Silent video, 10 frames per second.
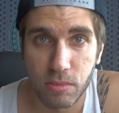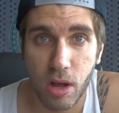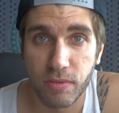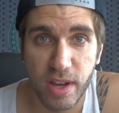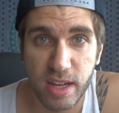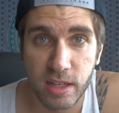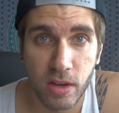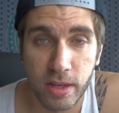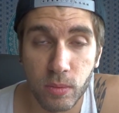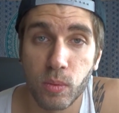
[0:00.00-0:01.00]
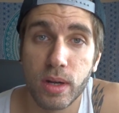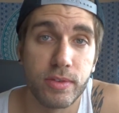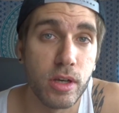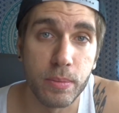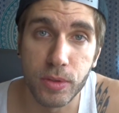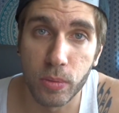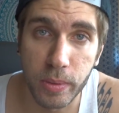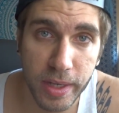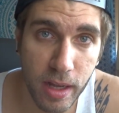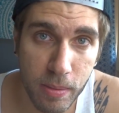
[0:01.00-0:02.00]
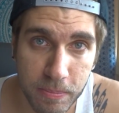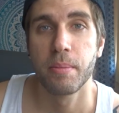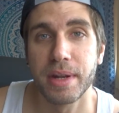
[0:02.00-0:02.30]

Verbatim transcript: half 8, 9, whatever time you normally wake up.